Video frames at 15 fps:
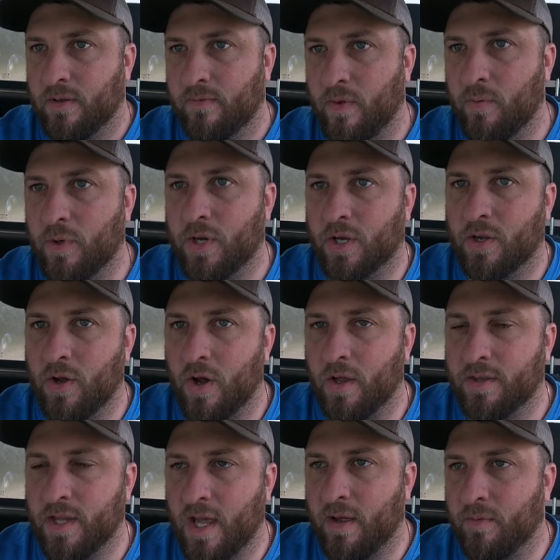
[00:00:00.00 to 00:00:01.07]
if you would have
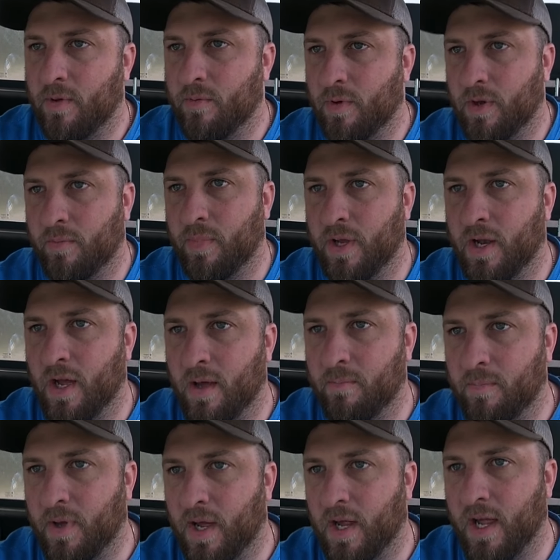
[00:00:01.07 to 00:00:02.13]
called that, we would have been
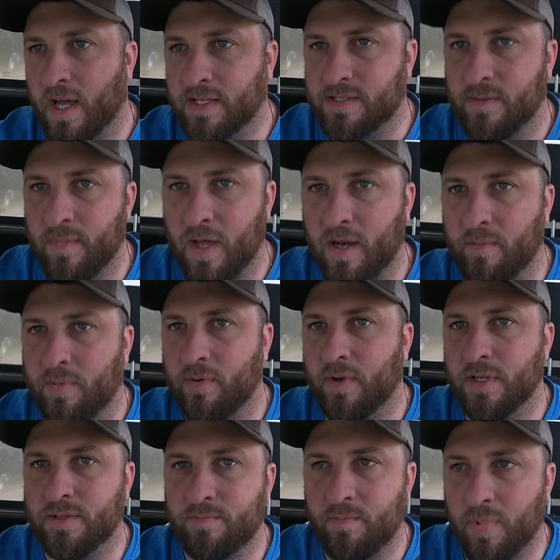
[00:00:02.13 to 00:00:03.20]
up by X amount of
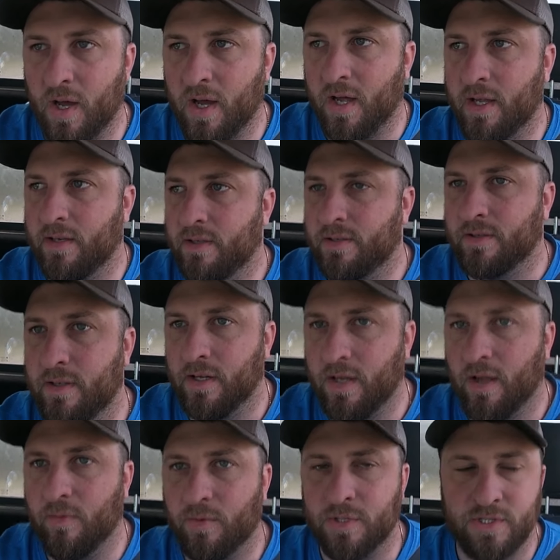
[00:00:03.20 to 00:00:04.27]
points, but, you
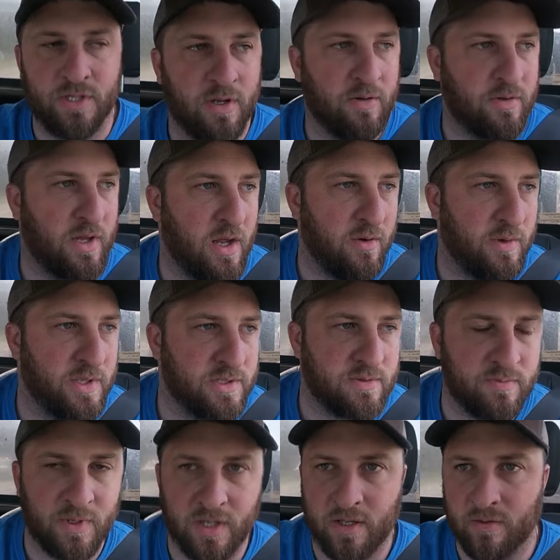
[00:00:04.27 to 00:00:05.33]
know, what you don't know
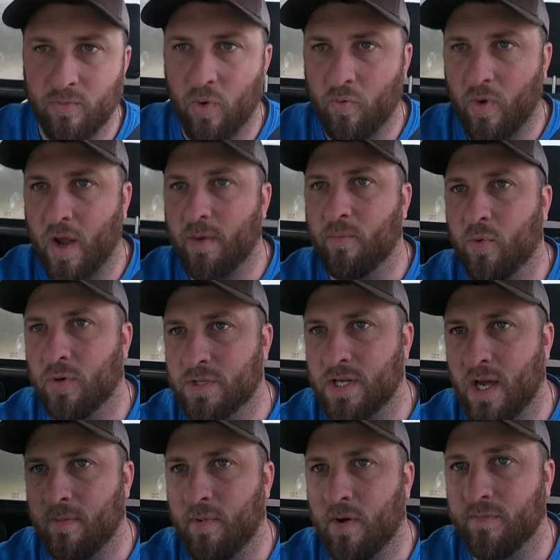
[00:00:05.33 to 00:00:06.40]
is we ran more
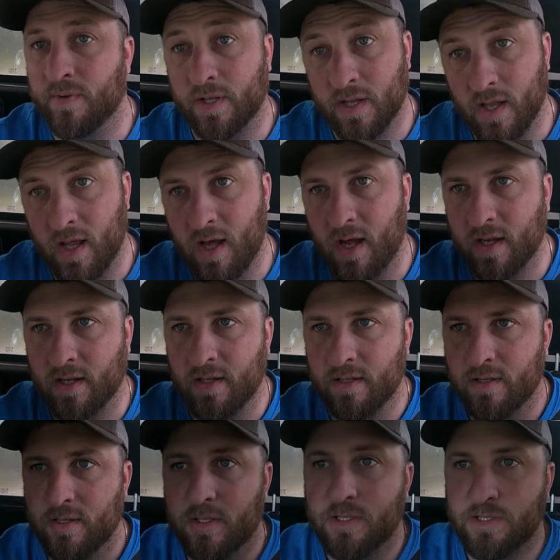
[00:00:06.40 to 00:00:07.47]
time off the clock,
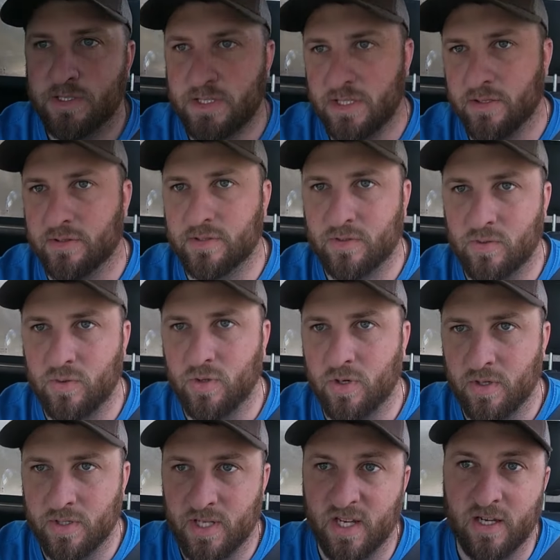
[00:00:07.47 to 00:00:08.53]
still
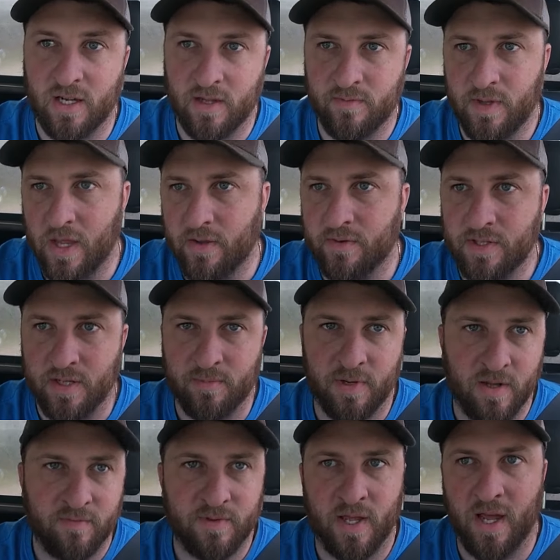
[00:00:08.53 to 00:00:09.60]
scored, didn't give the other team
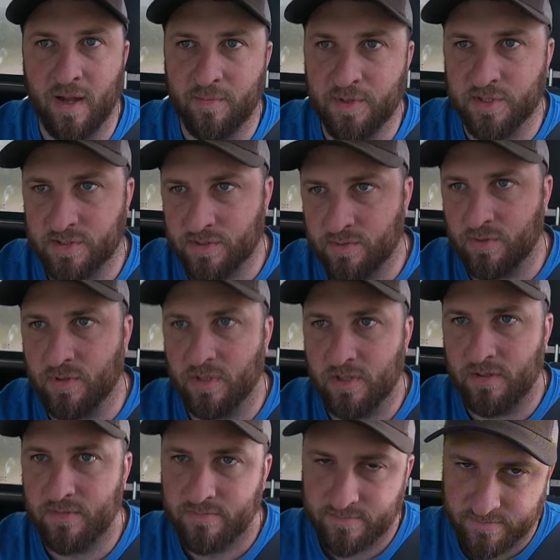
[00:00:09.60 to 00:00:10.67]
enough time to score.
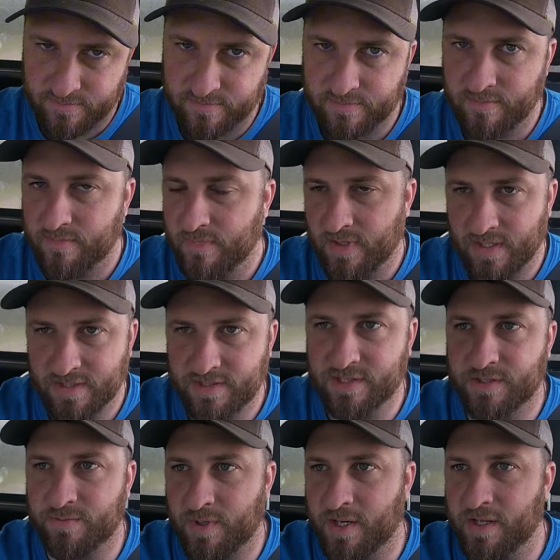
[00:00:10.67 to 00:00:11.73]
It's
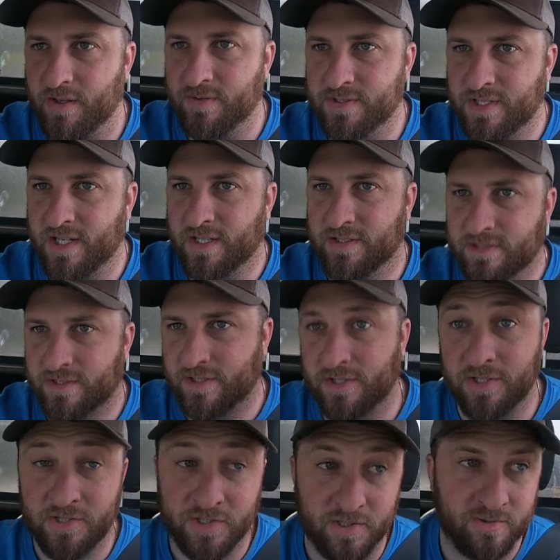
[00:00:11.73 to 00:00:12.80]
just one of those things,
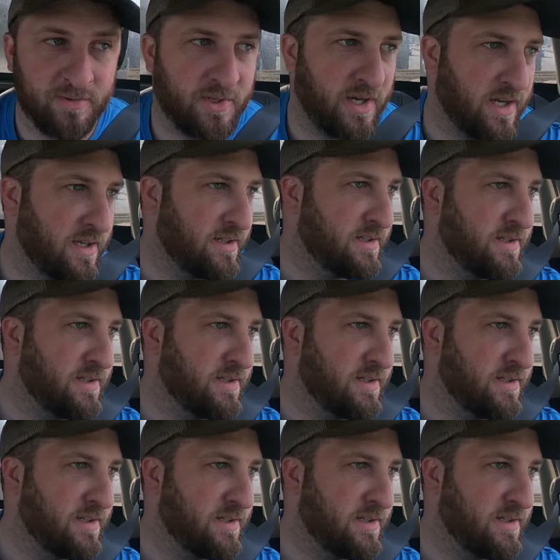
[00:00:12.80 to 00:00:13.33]
coulda, shoulda, woulda.